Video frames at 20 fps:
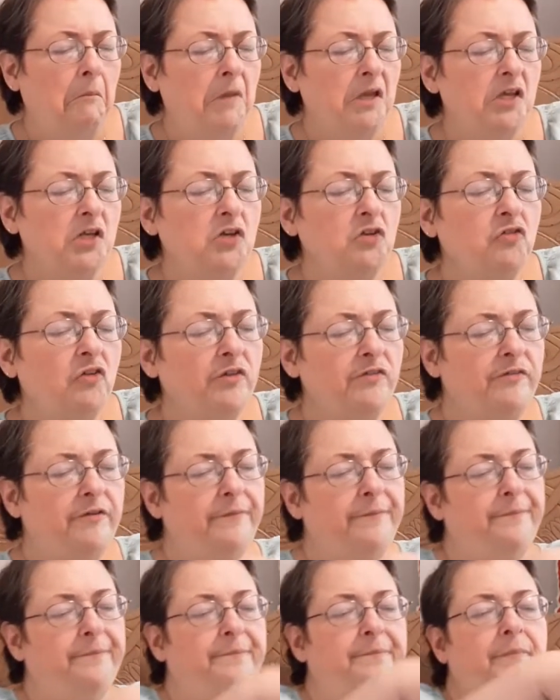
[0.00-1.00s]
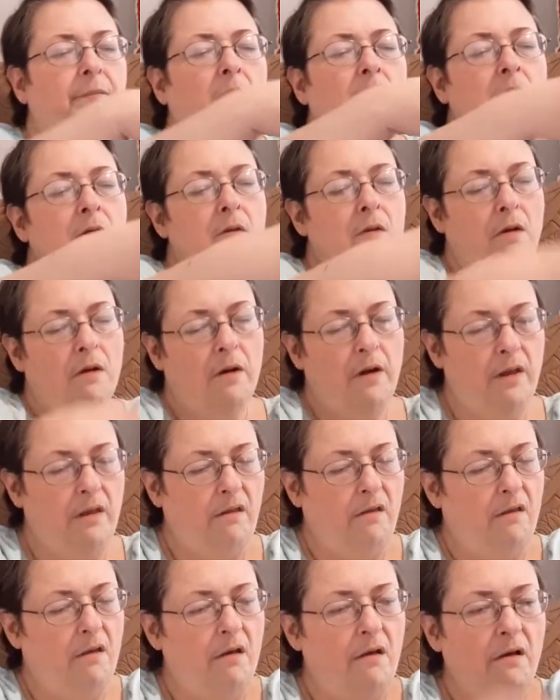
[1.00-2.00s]
Interesting. All right.
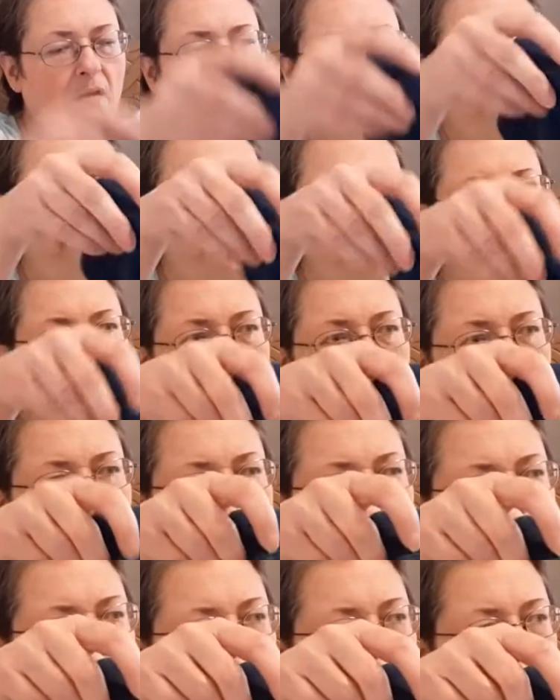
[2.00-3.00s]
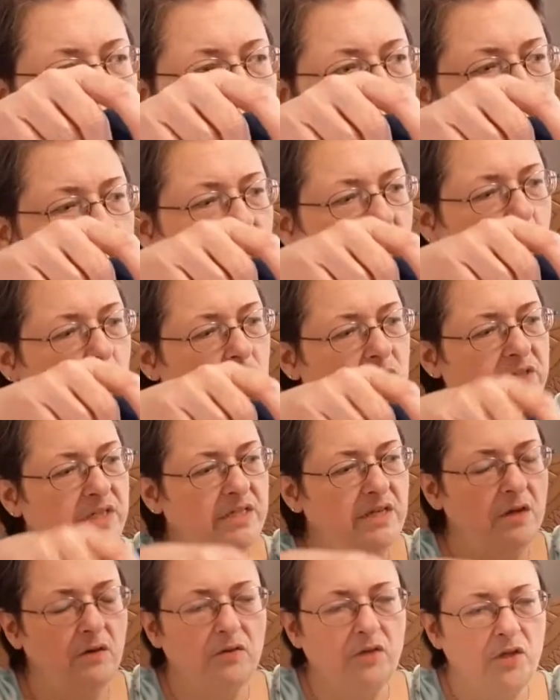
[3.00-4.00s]
Um, a little
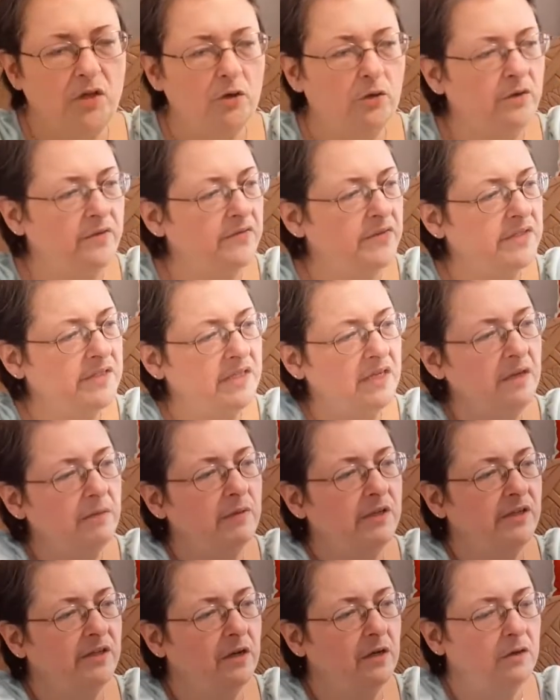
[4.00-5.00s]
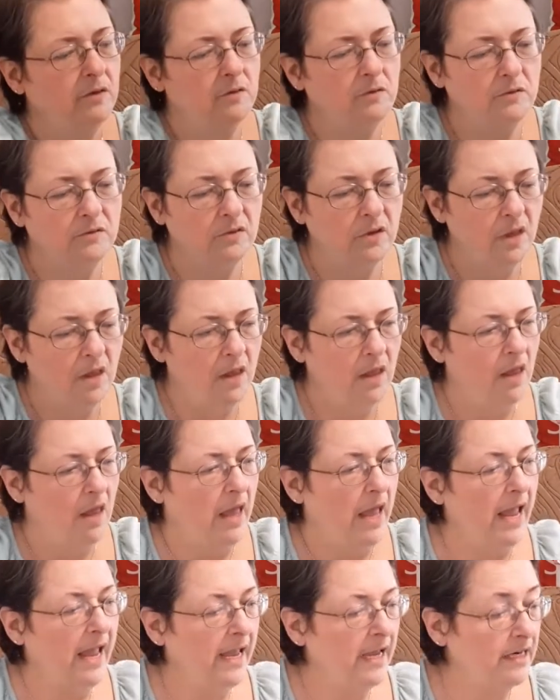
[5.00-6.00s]
detail that you don't even see, but it's kind of cool.
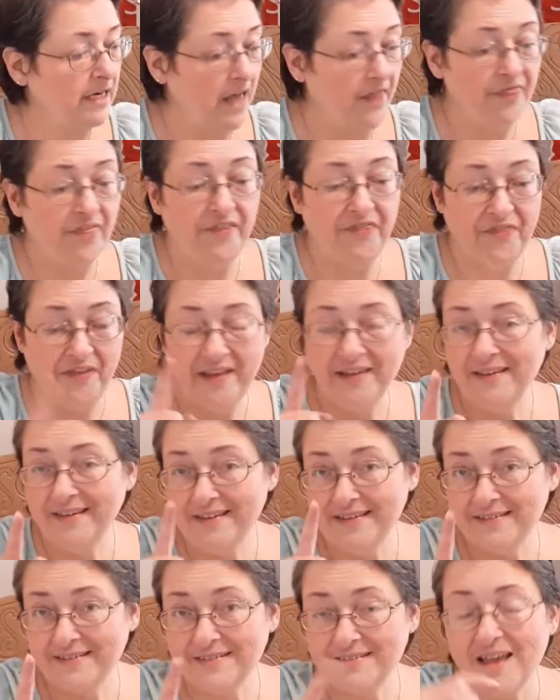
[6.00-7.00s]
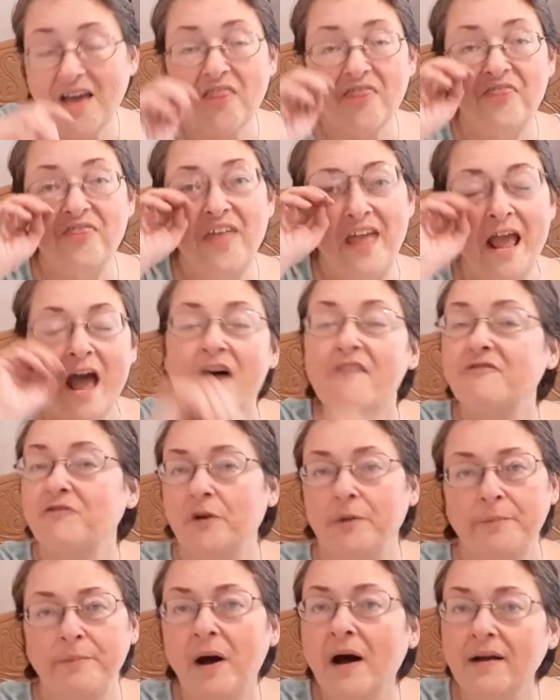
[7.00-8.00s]
And the thing is, they have
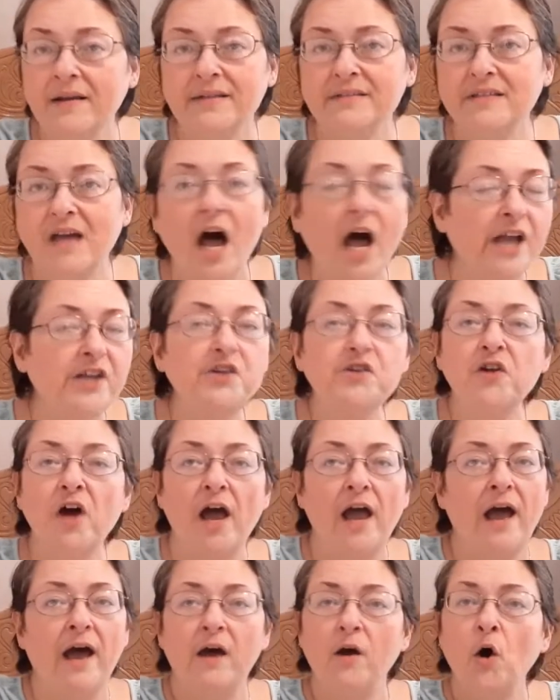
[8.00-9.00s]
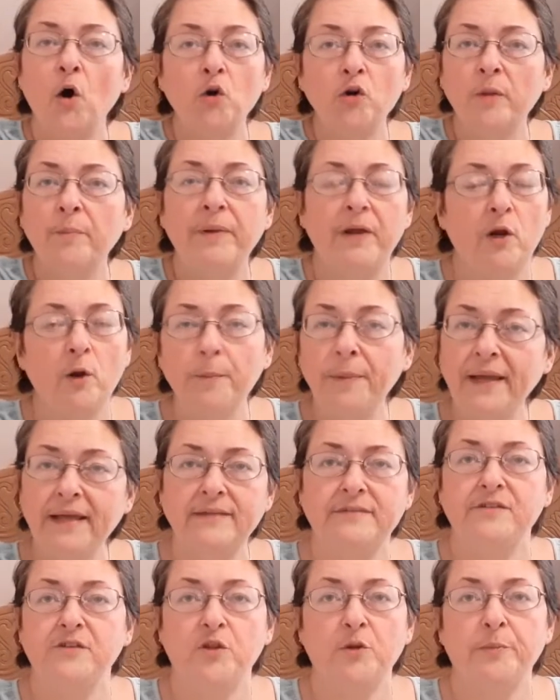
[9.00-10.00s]
front pockets. I do not have, own a pair of
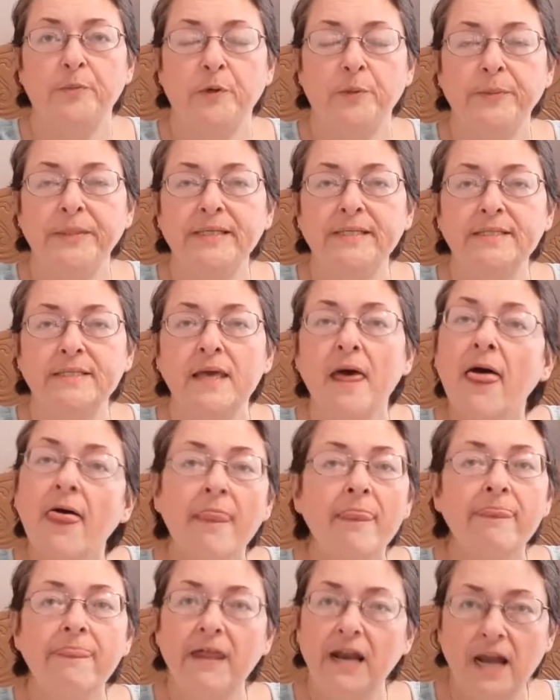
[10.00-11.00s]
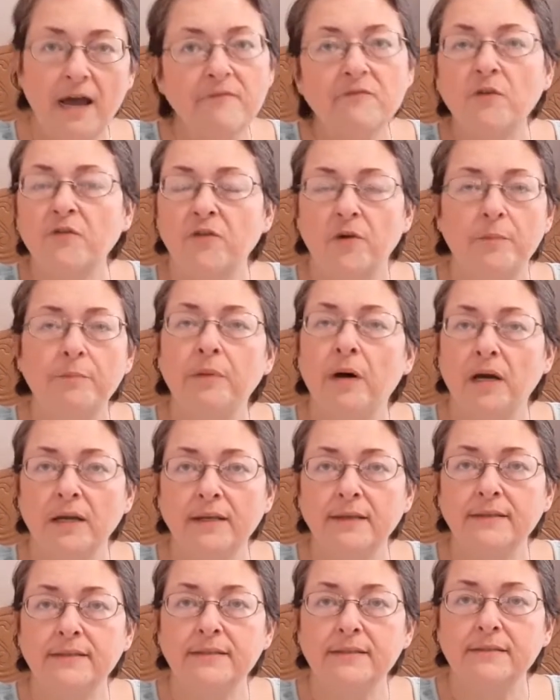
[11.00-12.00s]
pants at the moment that have a front
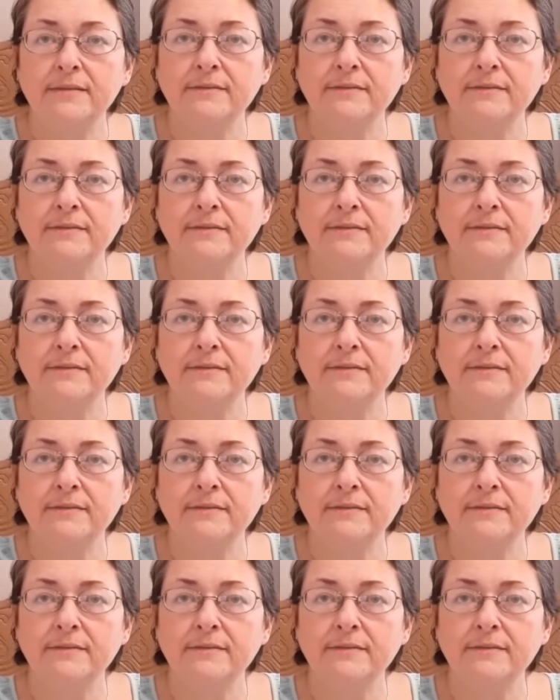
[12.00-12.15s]
pocket.